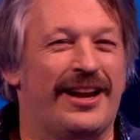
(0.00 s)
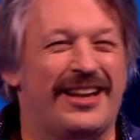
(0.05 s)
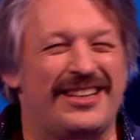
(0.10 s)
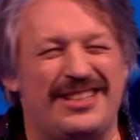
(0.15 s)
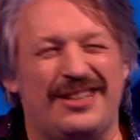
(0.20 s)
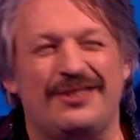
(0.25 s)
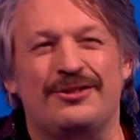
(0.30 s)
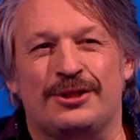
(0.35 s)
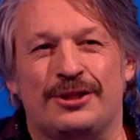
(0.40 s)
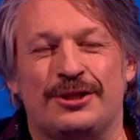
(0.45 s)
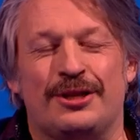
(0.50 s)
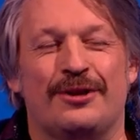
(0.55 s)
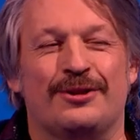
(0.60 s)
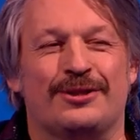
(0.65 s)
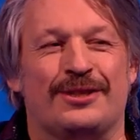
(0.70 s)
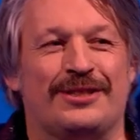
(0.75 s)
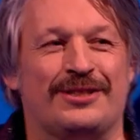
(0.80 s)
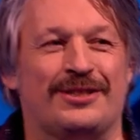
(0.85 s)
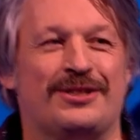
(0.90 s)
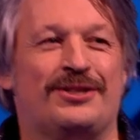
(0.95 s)
And I used to
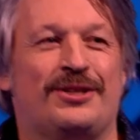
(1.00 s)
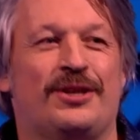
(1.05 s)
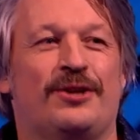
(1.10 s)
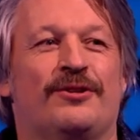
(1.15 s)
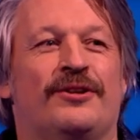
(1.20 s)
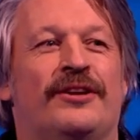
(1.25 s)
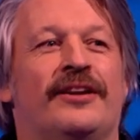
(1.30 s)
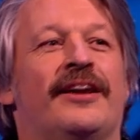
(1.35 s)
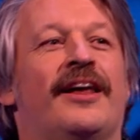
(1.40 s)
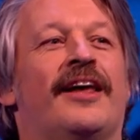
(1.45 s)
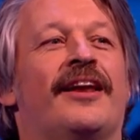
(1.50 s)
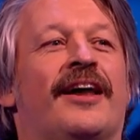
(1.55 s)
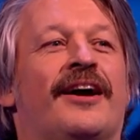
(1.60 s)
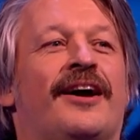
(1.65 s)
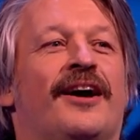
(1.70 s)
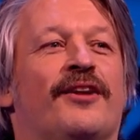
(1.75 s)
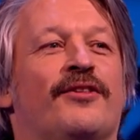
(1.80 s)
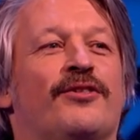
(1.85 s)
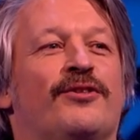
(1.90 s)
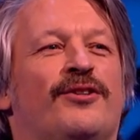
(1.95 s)
use it as a student and I
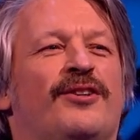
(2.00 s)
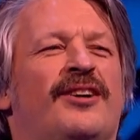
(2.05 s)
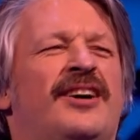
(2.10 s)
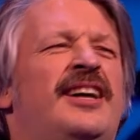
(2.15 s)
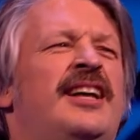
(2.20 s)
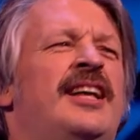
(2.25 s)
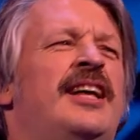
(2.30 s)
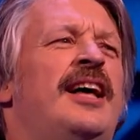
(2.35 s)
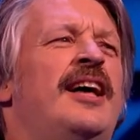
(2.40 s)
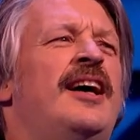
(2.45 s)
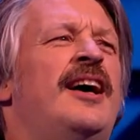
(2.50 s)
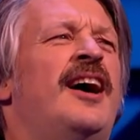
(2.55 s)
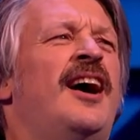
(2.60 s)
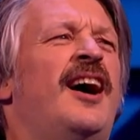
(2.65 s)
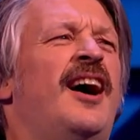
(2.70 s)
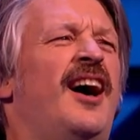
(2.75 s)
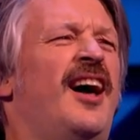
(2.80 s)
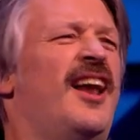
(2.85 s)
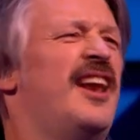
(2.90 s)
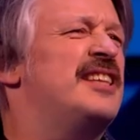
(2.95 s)
kind of thought...
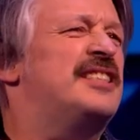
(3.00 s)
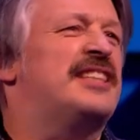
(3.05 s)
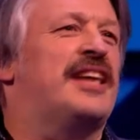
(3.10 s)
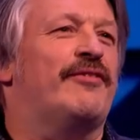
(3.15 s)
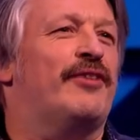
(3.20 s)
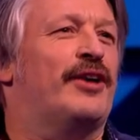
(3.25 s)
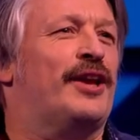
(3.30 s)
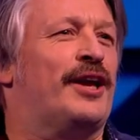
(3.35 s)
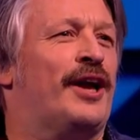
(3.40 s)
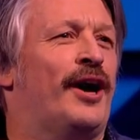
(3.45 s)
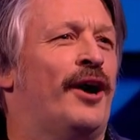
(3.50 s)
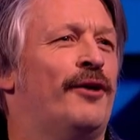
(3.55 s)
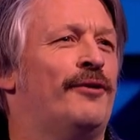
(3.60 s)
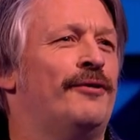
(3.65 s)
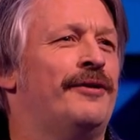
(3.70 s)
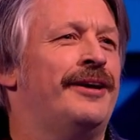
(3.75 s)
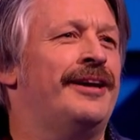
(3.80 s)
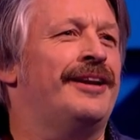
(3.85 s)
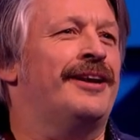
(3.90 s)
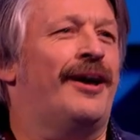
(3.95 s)
oh, let's give it a
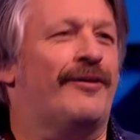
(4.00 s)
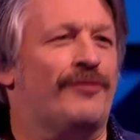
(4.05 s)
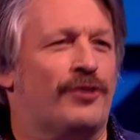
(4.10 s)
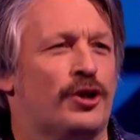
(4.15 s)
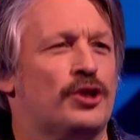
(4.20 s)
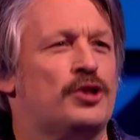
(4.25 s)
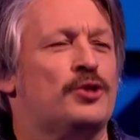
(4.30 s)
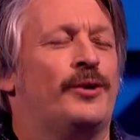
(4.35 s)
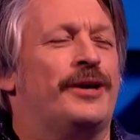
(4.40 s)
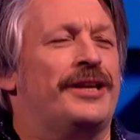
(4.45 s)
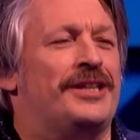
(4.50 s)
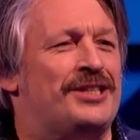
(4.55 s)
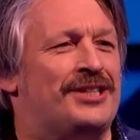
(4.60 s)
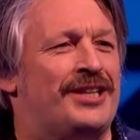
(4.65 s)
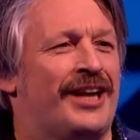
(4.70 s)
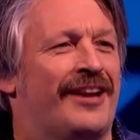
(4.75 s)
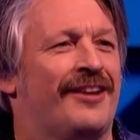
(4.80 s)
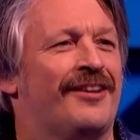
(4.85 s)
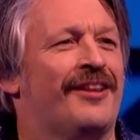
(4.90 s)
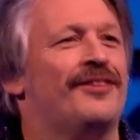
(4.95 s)
go. I've got a Twitch
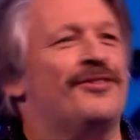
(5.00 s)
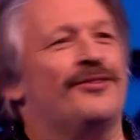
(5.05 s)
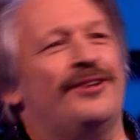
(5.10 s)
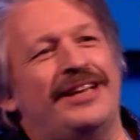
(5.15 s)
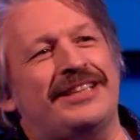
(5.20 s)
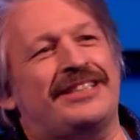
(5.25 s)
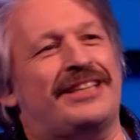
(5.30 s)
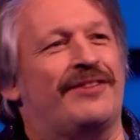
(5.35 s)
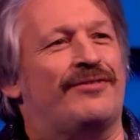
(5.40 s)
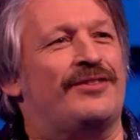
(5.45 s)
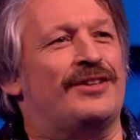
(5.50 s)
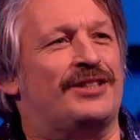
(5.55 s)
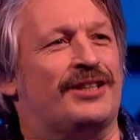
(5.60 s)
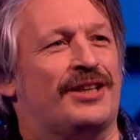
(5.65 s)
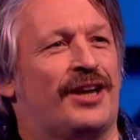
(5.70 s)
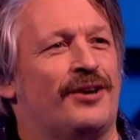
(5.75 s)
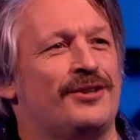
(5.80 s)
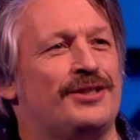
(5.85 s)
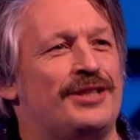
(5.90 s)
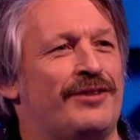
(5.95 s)
channel. I thought, let's give this a
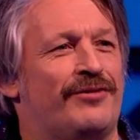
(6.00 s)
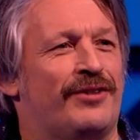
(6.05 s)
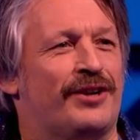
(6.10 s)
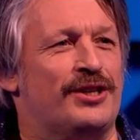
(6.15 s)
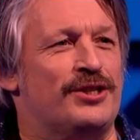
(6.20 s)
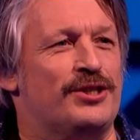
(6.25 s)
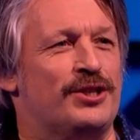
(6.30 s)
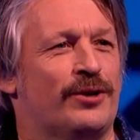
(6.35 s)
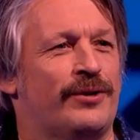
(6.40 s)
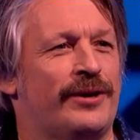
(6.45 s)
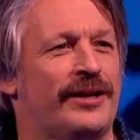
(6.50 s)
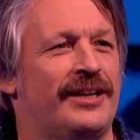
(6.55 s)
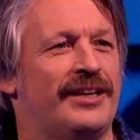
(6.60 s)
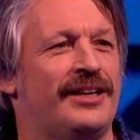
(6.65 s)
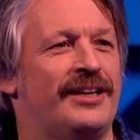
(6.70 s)
go, see if I can do it.